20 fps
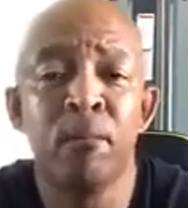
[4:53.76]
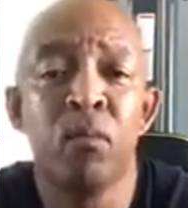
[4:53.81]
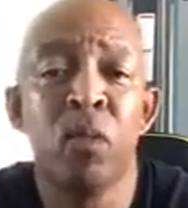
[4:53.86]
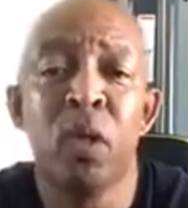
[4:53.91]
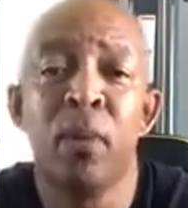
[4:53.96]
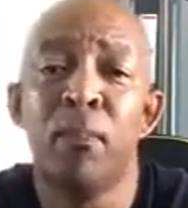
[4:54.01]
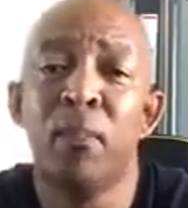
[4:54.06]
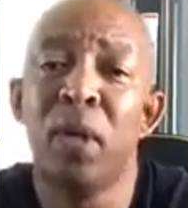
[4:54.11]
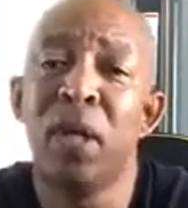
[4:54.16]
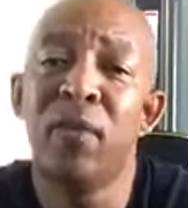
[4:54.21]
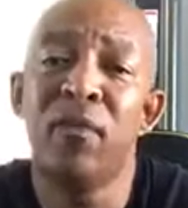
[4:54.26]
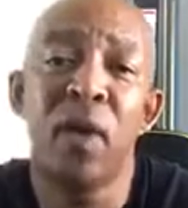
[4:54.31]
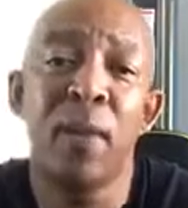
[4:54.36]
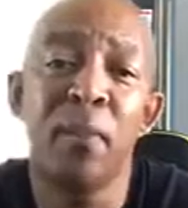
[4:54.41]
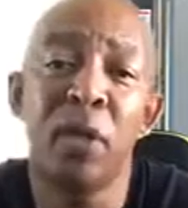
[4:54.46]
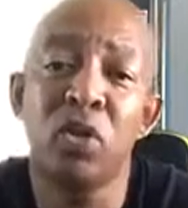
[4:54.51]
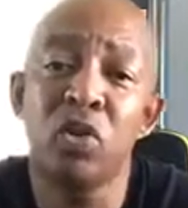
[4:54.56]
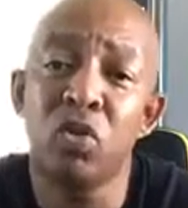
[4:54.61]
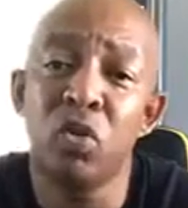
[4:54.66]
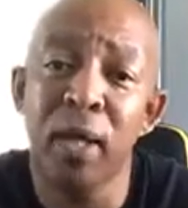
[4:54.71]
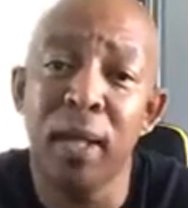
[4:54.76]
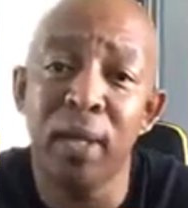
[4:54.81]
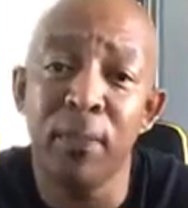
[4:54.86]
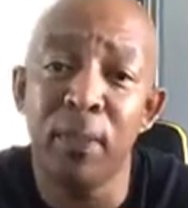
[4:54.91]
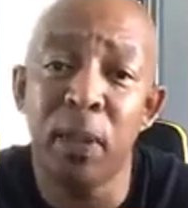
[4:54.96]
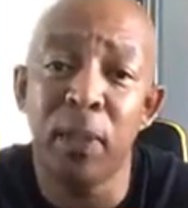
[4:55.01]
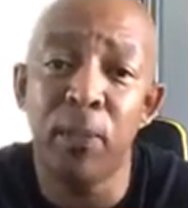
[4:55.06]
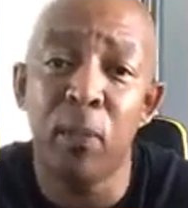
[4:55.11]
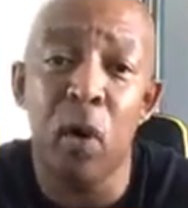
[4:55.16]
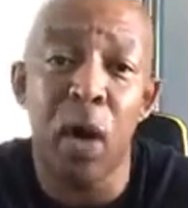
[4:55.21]
But if I'm going to train
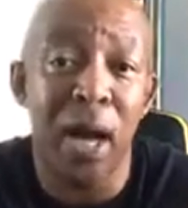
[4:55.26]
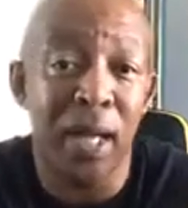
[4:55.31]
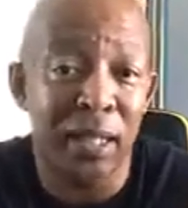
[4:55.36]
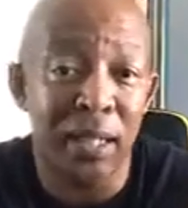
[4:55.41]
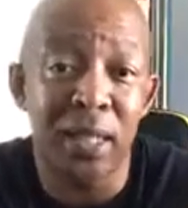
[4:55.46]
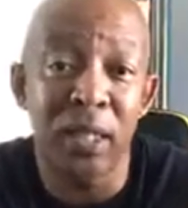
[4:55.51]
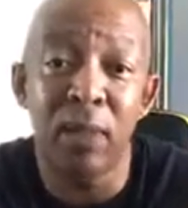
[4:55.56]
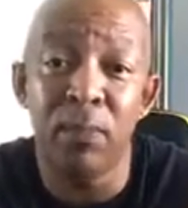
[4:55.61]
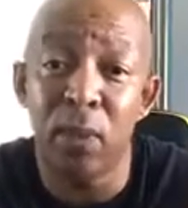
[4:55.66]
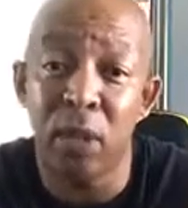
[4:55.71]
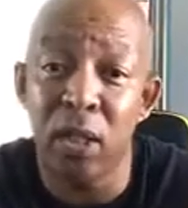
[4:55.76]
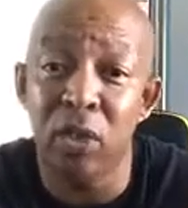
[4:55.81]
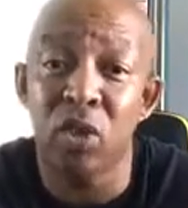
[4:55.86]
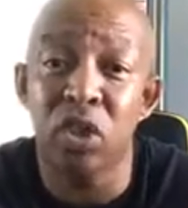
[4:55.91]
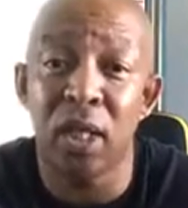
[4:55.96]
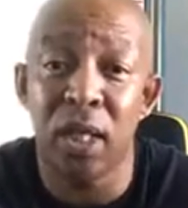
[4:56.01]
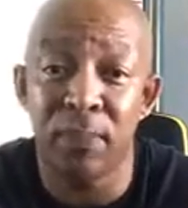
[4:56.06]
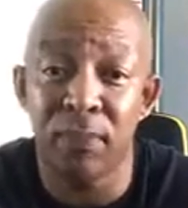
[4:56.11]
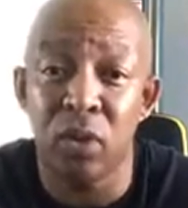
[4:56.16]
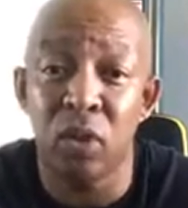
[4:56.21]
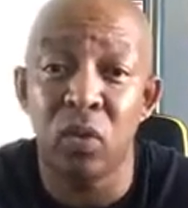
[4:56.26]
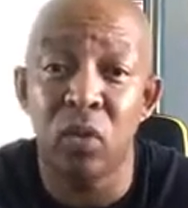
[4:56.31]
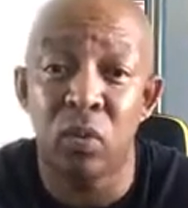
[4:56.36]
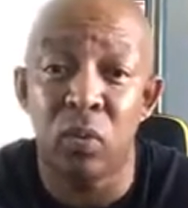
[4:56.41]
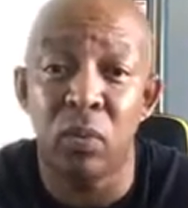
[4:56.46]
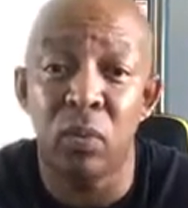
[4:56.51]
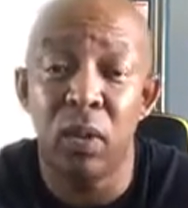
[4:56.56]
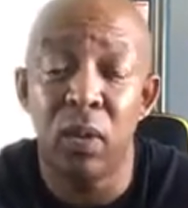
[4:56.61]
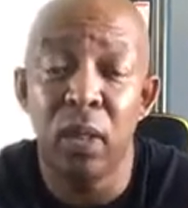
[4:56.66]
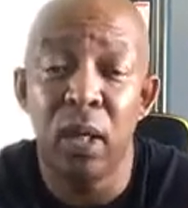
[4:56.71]
people, I need to be in shape too.
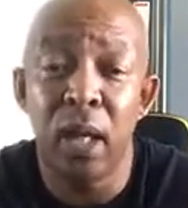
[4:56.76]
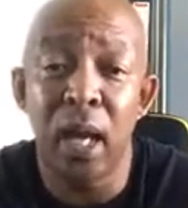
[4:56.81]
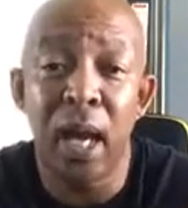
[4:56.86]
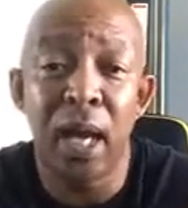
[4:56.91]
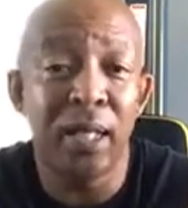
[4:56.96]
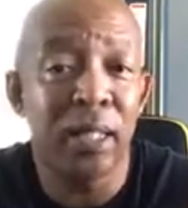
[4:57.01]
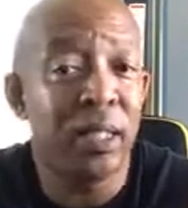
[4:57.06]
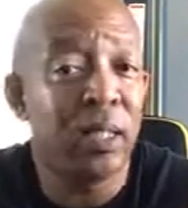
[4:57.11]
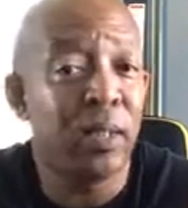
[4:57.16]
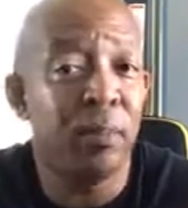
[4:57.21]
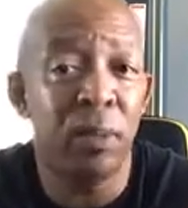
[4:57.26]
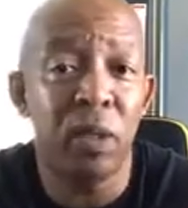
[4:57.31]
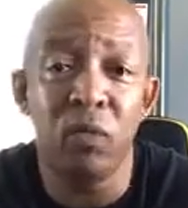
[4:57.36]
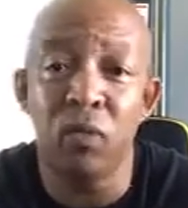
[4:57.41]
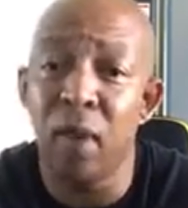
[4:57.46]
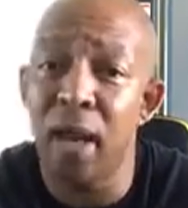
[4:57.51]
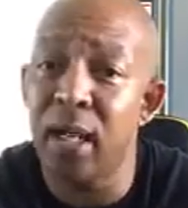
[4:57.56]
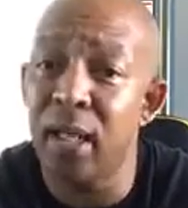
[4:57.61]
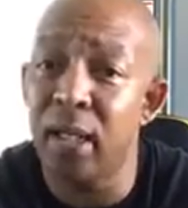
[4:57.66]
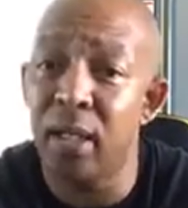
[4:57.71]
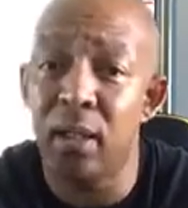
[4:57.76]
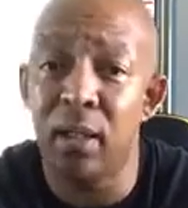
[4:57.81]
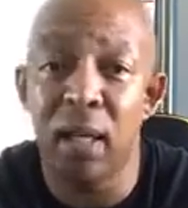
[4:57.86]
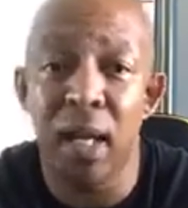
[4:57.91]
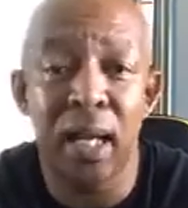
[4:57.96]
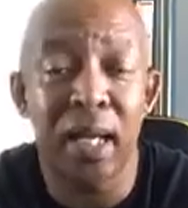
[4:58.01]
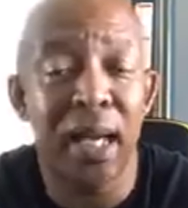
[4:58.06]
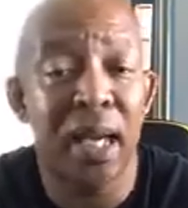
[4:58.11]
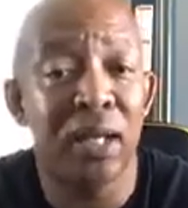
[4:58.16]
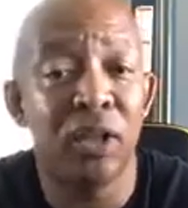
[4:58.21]
I need to be ready. I
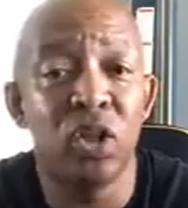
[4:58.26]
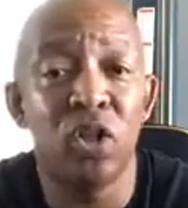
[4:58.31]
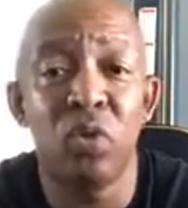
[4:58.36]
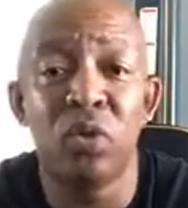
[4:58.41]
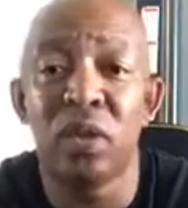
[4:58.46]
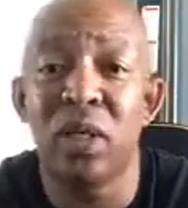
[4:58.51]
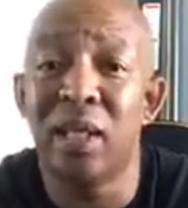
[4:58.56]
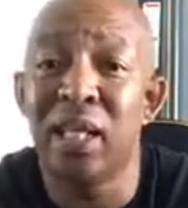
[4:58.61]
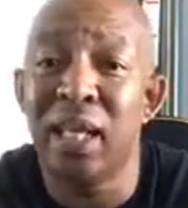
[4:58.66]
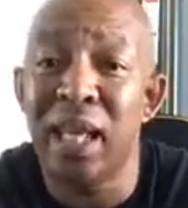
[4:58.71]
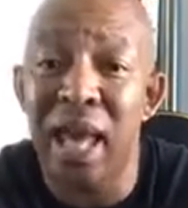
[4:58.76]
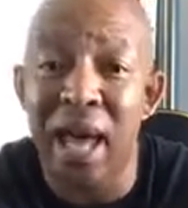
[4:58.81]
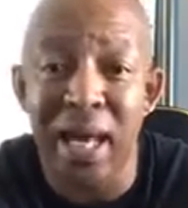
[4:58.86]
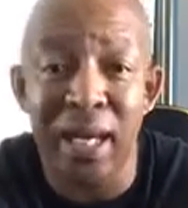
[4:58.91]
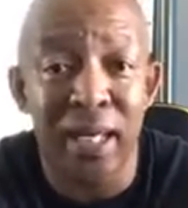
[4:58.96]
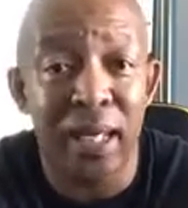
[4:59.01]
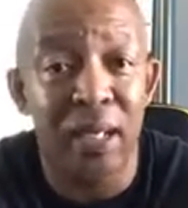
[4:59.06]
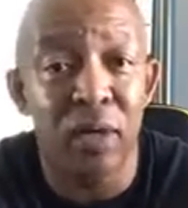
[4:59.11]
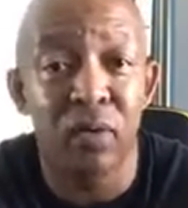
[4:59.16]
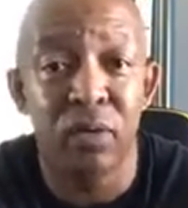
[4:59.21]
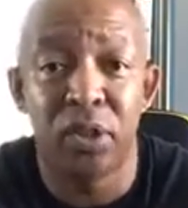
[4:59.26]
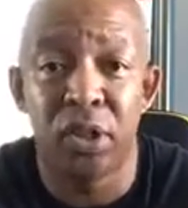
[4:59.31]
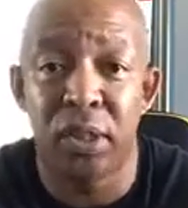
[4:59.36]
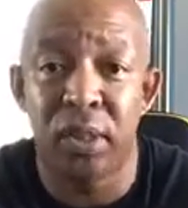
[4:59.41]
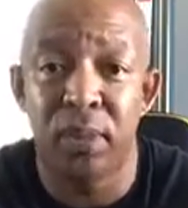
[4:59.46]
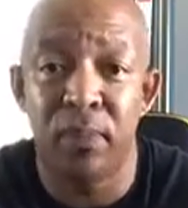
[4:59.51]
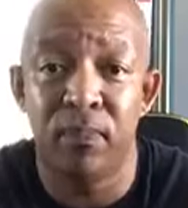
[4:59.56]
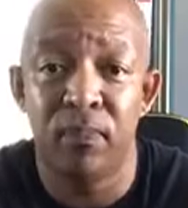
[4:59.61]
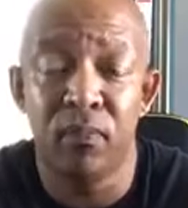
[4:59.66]
got to use a lot of energy.